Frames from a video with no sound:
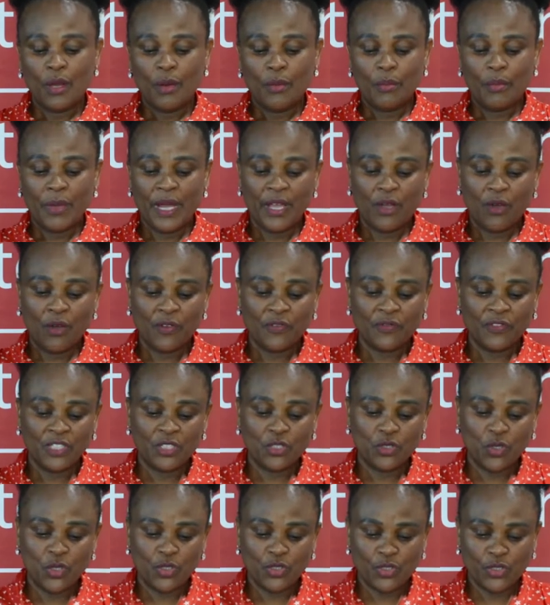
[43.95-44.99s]
my office
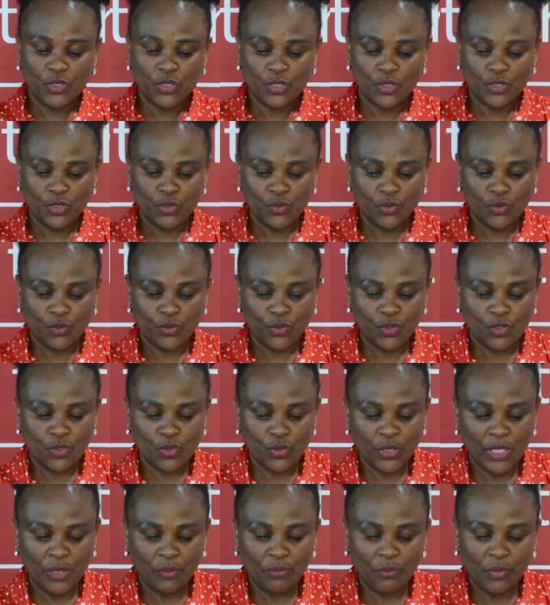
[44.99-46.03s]
continues
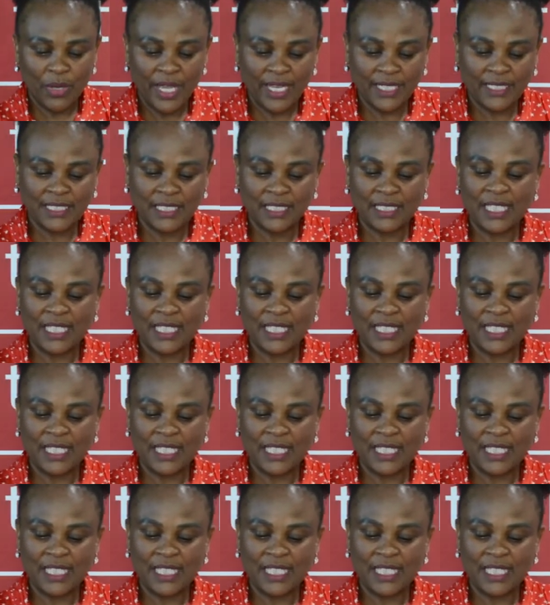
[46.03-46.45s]
to impact